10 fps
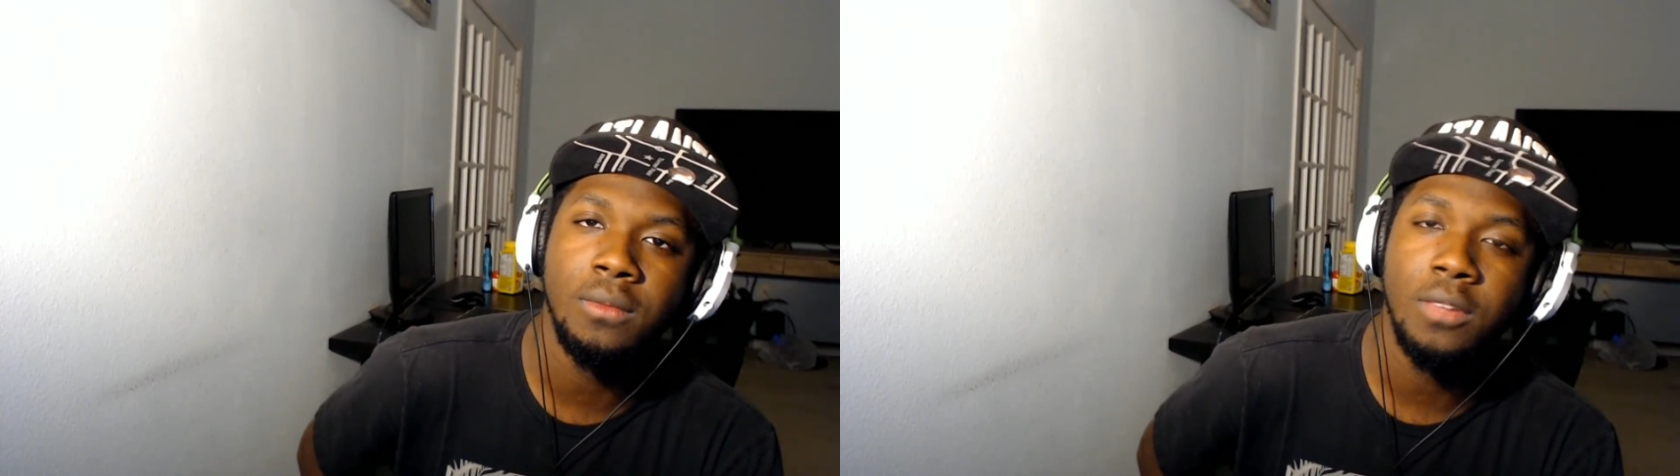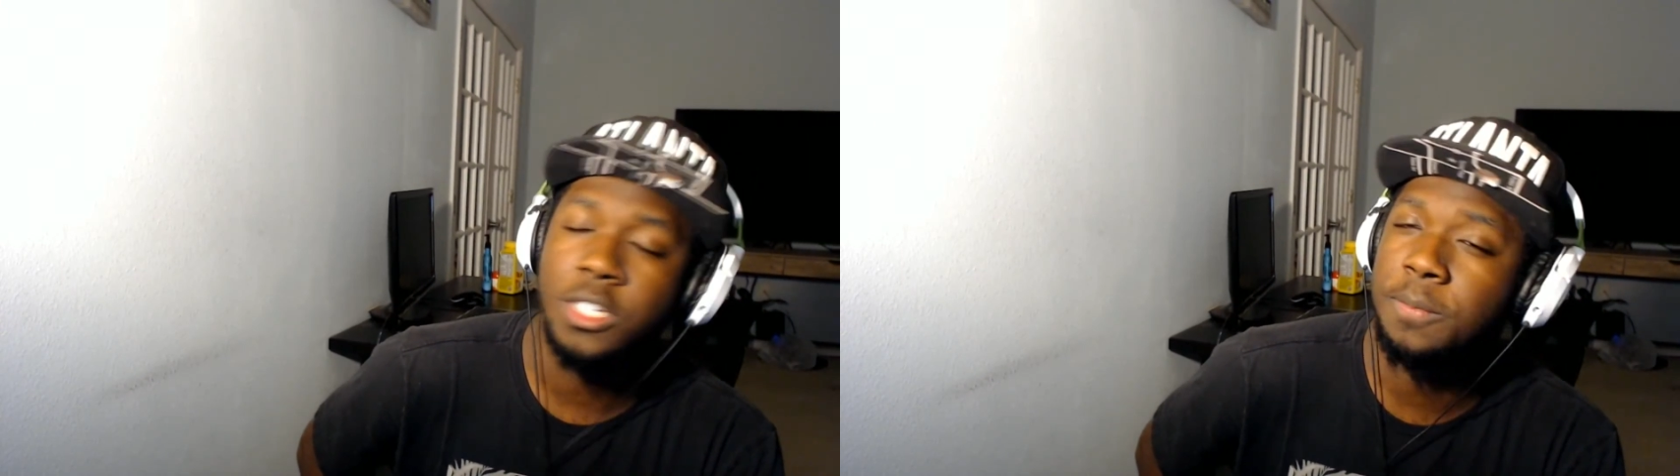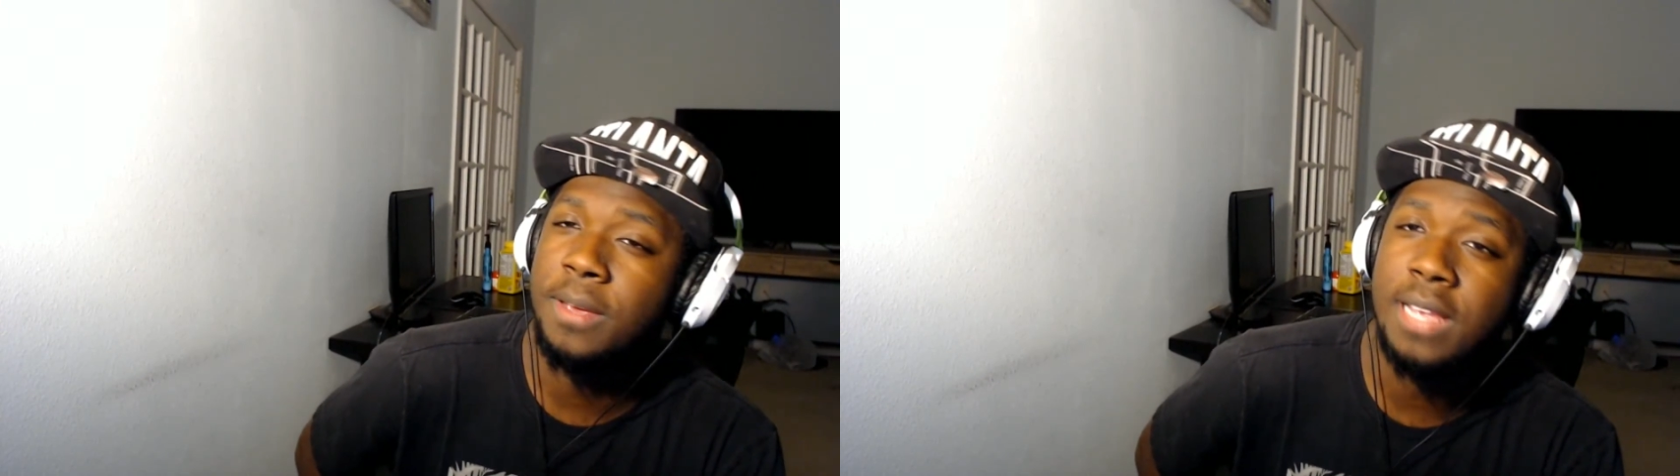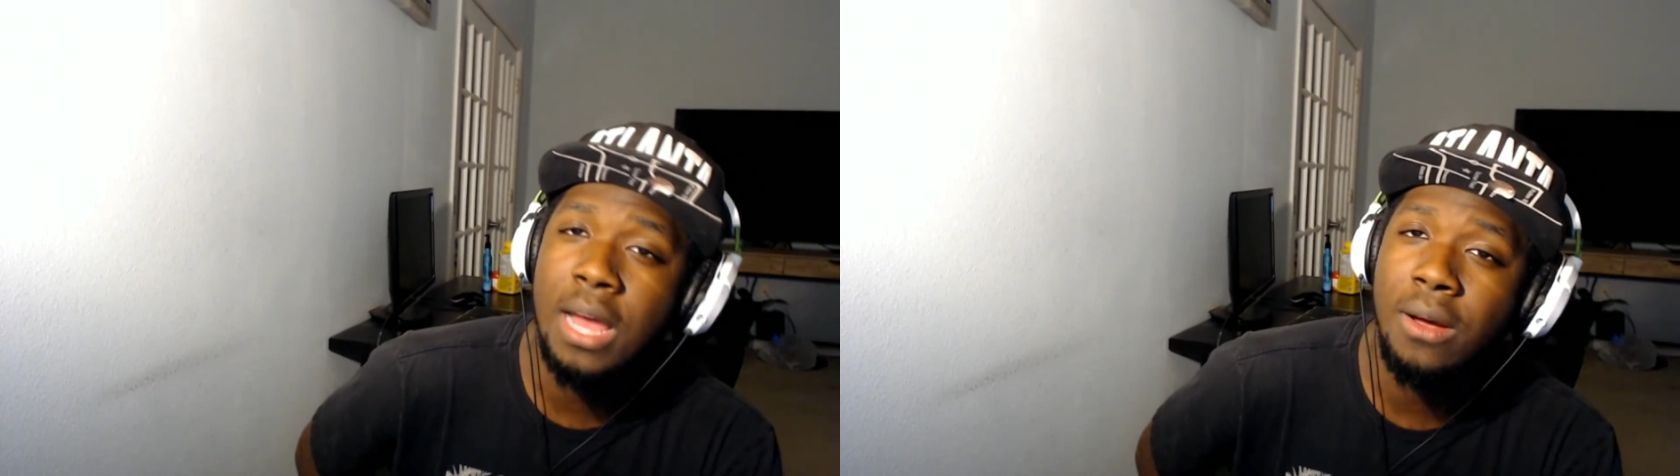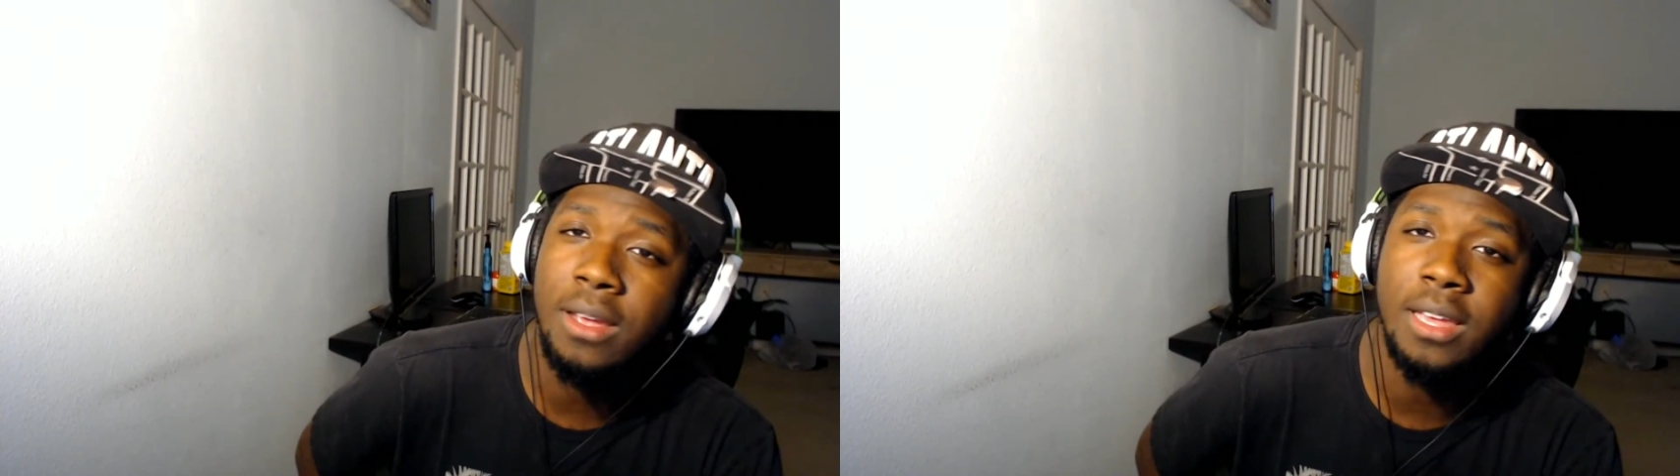speak
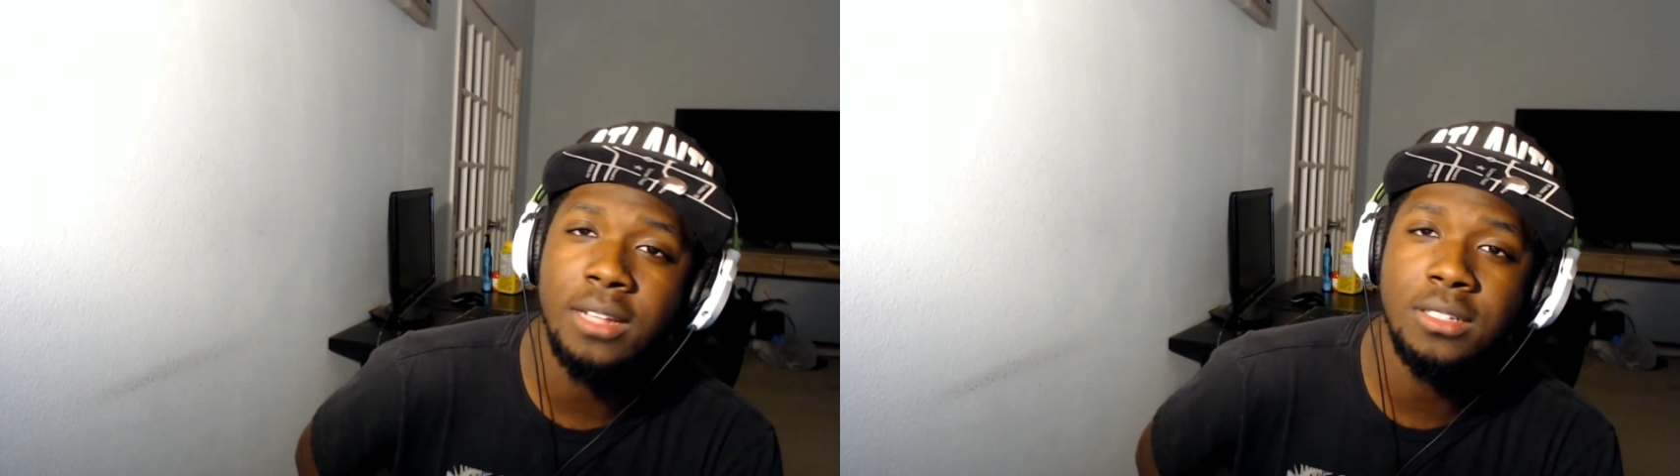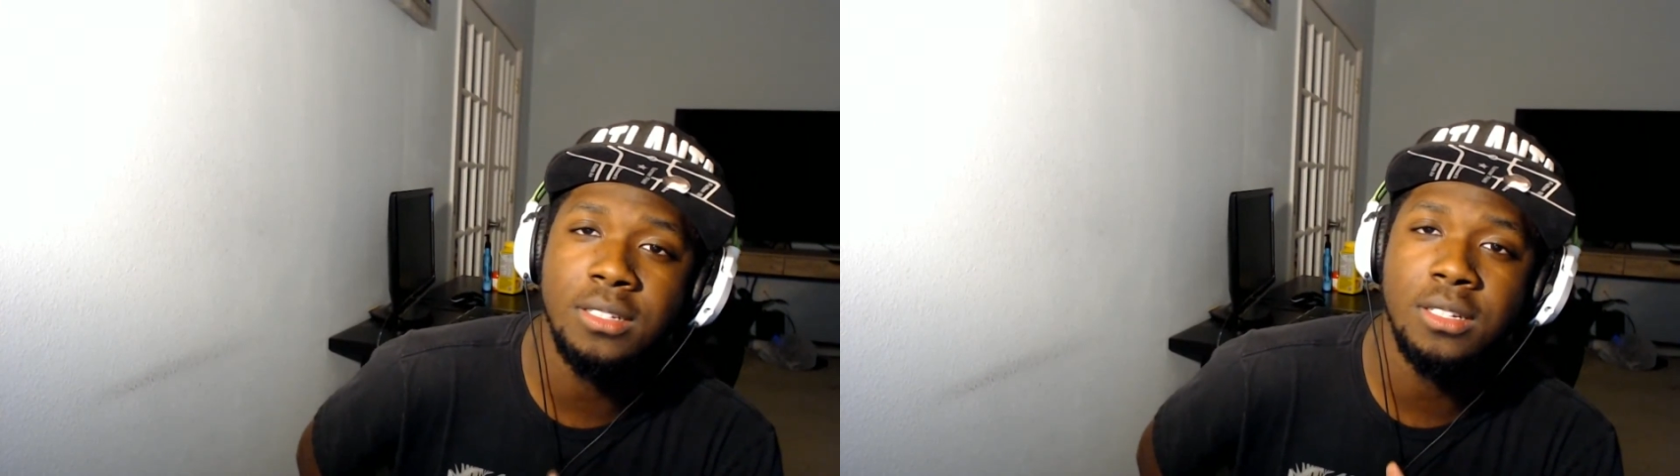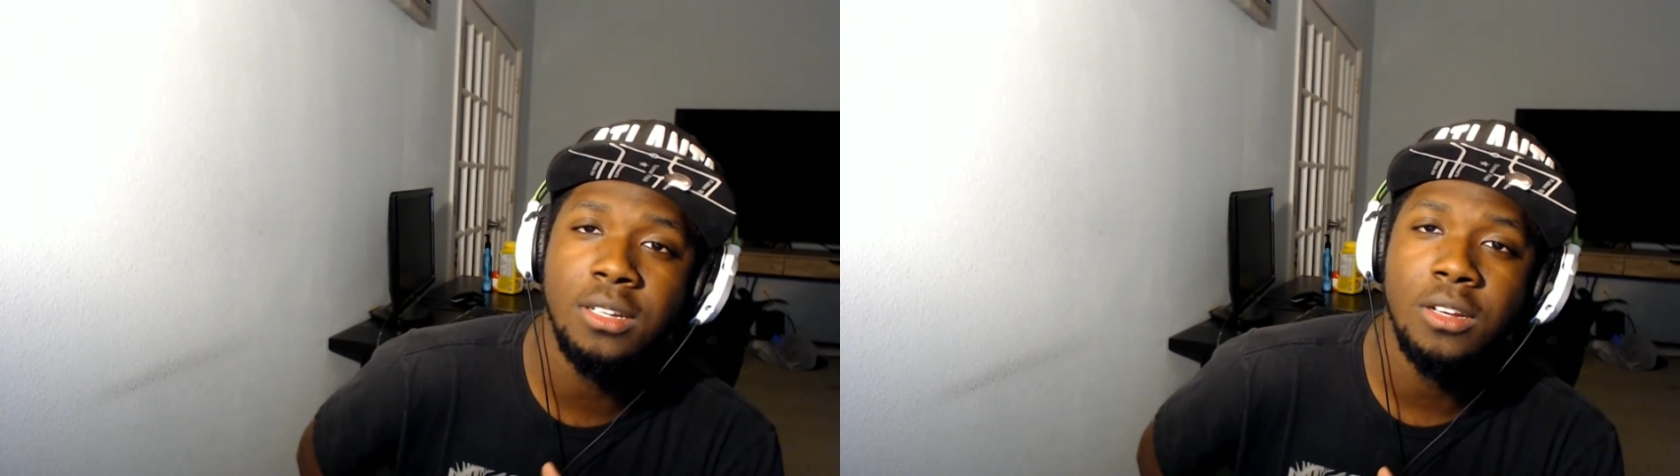out against